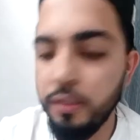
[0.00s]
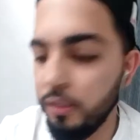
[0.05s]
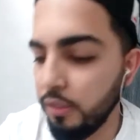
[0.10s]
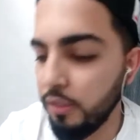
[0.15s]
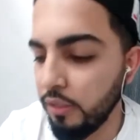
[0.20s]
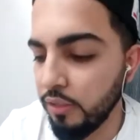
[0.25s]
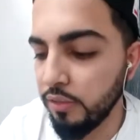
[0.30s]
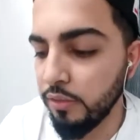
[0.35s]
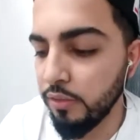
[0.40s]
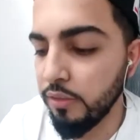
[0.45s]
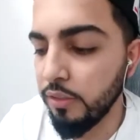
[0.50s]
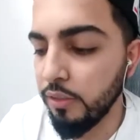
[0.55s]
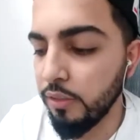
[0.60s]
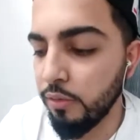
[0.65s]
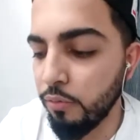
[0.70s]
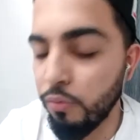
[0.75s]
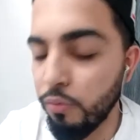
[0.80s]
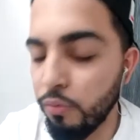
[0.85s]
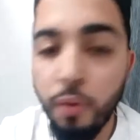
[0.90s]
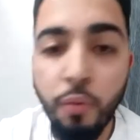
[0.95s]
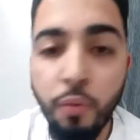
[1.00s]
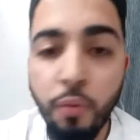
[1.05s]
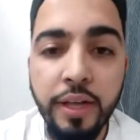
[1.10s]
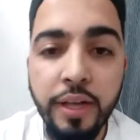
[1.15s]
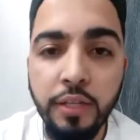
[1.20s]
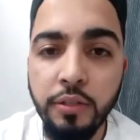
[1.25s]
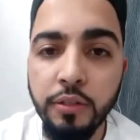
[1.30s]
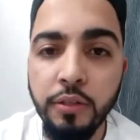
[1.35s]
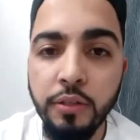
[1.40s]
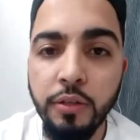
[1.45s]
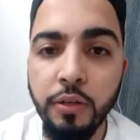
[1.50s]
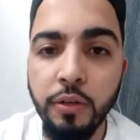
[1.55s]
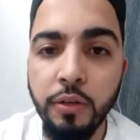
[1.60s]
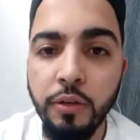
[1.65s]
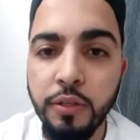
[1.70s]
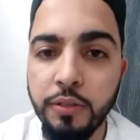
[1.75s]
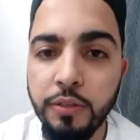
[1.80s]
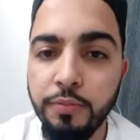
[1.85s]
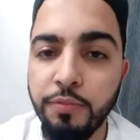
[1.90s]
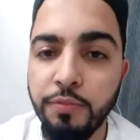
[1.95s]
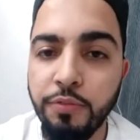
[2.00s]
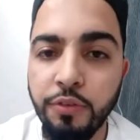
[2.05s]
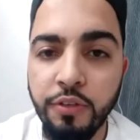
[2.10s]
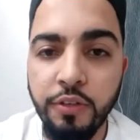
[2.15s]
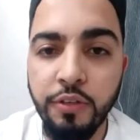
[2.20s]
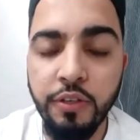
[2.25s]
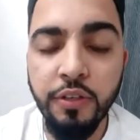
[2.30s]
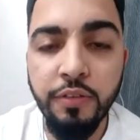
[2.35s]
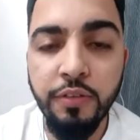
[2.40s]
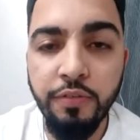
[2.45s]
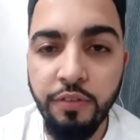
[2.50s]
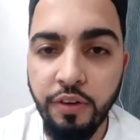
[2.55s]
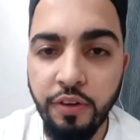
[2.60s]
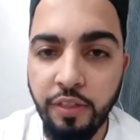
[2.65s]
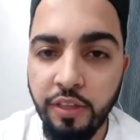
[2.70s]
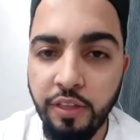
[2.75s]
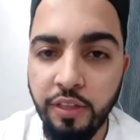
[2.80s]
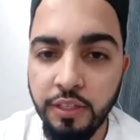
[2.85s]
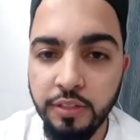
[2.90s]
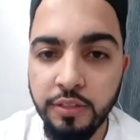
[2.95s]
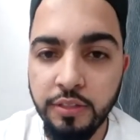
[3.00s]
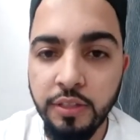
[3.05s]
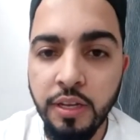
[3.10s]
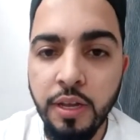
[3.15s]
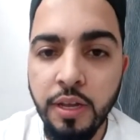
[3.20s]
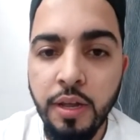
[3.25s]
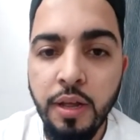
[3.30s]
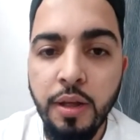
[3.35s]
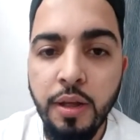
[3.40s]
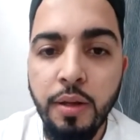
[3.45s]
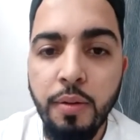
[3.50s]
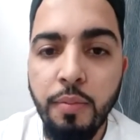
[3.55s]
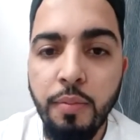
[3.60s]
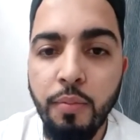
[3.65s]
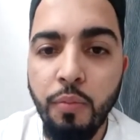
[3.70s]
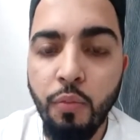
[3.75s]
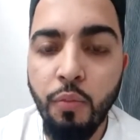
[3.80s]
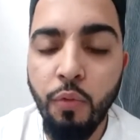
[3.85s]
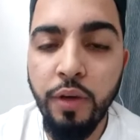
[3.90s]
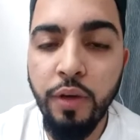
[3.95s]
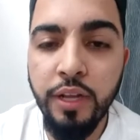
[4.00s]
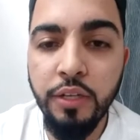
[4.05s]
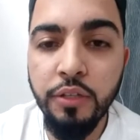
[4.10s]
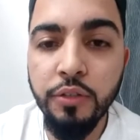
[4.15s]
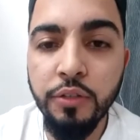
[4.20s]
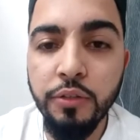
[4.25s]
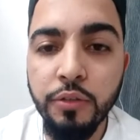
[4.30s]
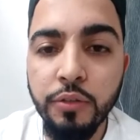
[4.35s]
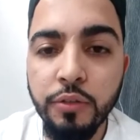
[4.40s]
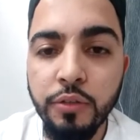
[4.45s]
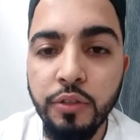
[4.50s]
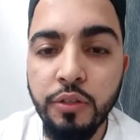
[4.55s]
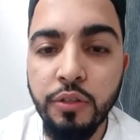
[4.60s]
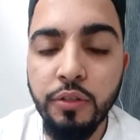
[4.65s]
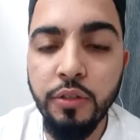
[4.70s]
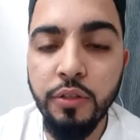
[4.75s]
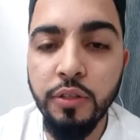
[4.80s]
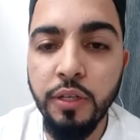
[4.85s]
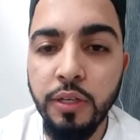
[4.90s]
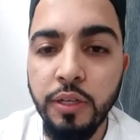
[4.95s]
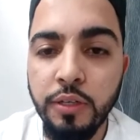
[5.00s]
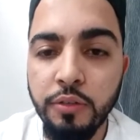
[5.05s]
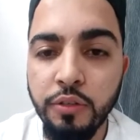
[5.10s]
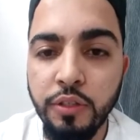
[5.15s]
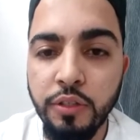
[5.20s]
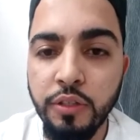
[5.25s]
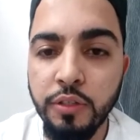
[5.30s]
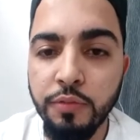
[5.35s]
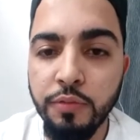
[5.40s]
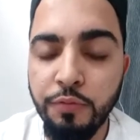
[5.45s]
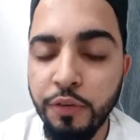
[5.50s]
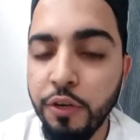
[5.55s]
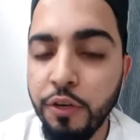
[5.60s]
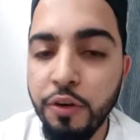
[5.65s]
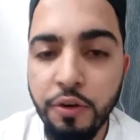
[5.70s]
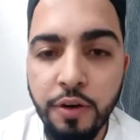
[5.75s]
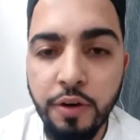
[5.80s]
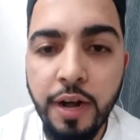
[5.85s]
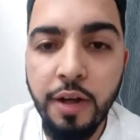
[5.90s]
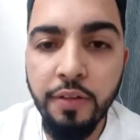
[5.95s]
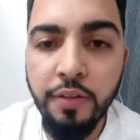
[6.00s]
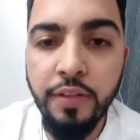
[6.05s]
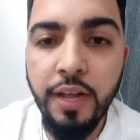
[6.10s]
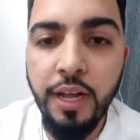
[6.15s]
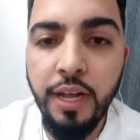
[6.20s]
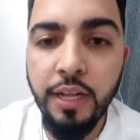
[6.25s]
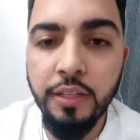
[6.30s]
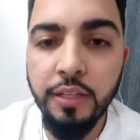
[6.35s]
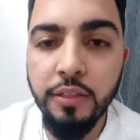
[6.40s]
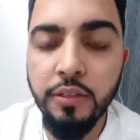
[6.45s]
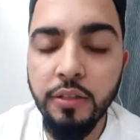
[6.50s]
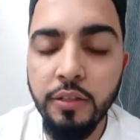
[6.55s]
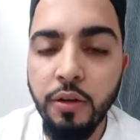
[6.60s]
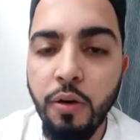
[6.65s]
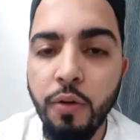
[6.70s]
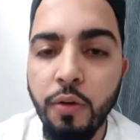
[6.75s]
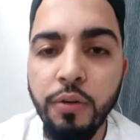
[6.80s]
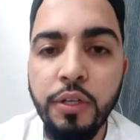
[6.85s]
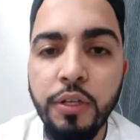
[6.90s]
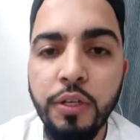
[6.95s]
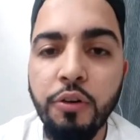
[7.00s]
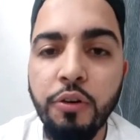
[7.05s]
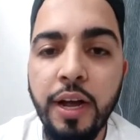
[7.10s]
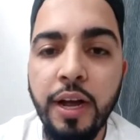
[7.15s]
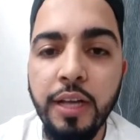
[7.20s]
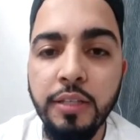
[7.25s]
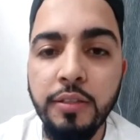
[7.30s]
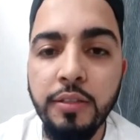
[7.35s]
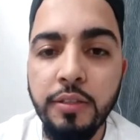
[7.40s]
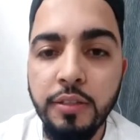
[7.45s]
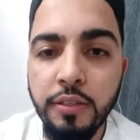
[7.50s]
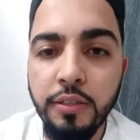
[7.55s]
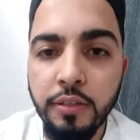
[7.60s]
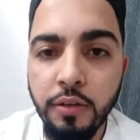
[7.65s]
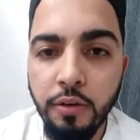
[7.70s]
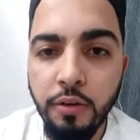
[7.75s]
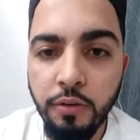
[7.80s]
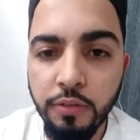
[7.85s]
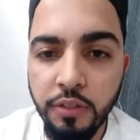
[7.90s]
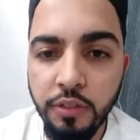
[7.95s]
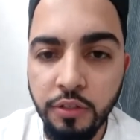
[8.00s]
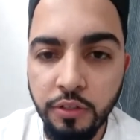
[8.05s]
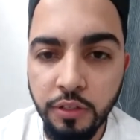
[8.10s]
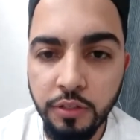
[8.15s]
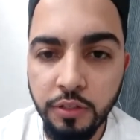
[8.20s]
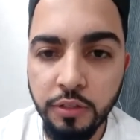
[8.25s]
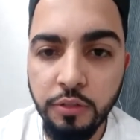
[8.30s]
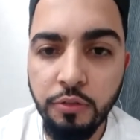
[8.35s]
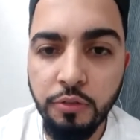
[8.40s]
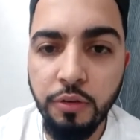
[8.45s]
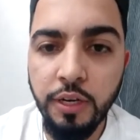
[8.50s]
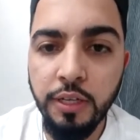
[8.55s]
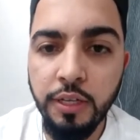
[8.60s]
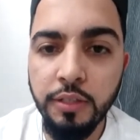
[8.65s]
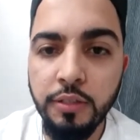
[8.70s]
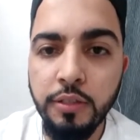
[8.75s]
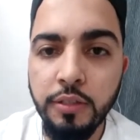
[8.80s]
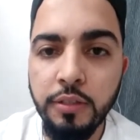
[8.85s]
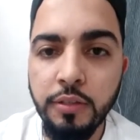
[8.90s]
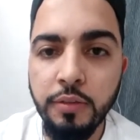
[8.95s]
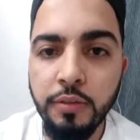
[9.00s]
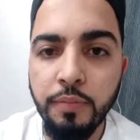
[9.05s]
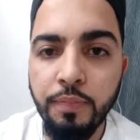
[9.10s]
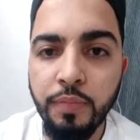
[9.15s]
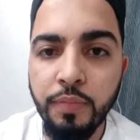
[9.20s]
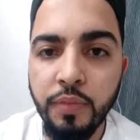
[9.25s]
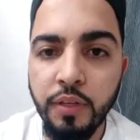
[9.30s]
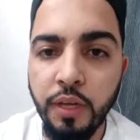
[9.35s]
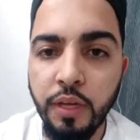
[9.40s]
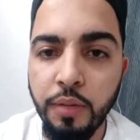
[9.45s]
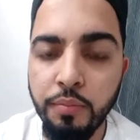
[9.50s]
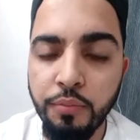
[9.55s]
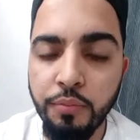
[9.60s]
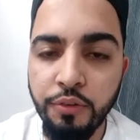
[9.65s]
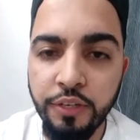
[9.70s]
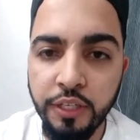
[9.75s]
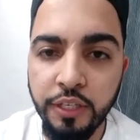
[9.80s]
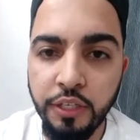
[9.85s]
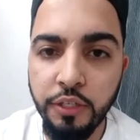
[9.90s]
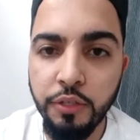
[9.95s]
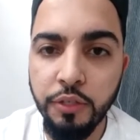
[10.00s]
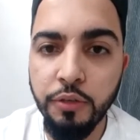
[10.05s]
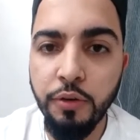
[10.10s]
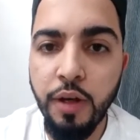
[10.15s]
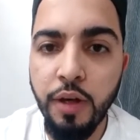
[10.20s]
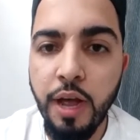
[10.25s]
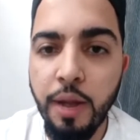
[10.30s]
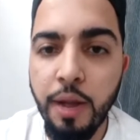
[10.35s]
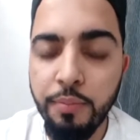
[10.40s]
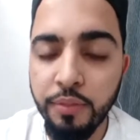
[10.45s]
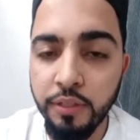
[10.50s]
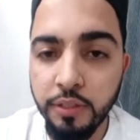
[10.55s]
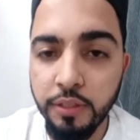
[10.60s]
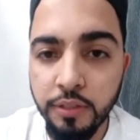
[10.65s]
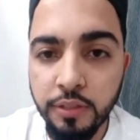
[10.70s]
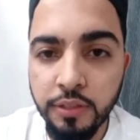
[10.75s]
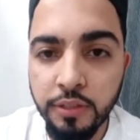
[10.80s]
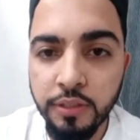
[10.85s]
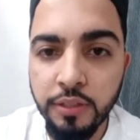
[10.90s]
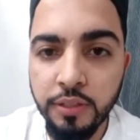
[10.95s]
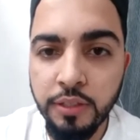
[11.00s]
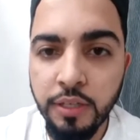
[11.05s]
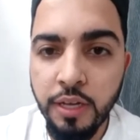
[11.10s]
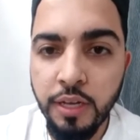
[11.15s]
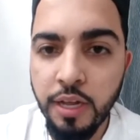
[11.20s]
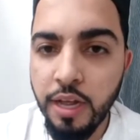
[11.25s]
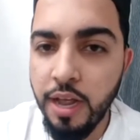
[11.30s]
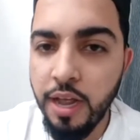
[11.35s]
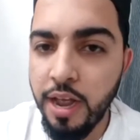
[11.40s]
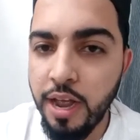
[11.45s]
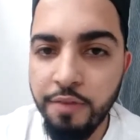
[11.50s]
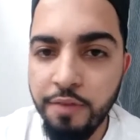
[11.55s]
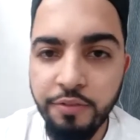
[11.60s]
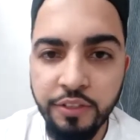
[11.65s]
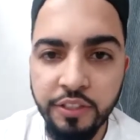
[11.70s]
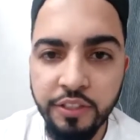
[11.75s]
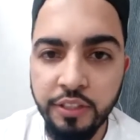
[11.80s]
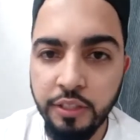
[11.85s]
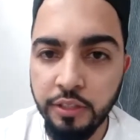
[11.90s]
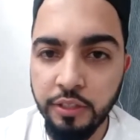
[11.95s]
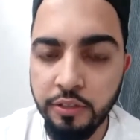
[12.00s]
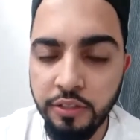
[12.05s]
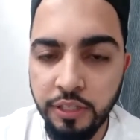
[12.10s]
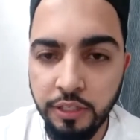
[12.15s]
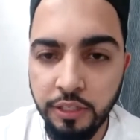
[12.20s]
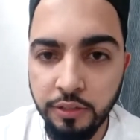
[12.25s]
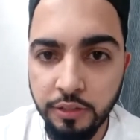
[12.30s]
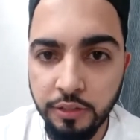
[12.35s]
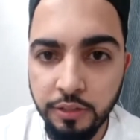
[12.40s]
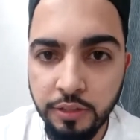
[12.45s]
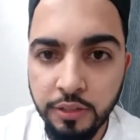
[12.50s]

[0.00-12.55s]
it's the wrong way to look for things. When you figure out that only Christ, only Jesus Christ can bring you happiness, everything changes.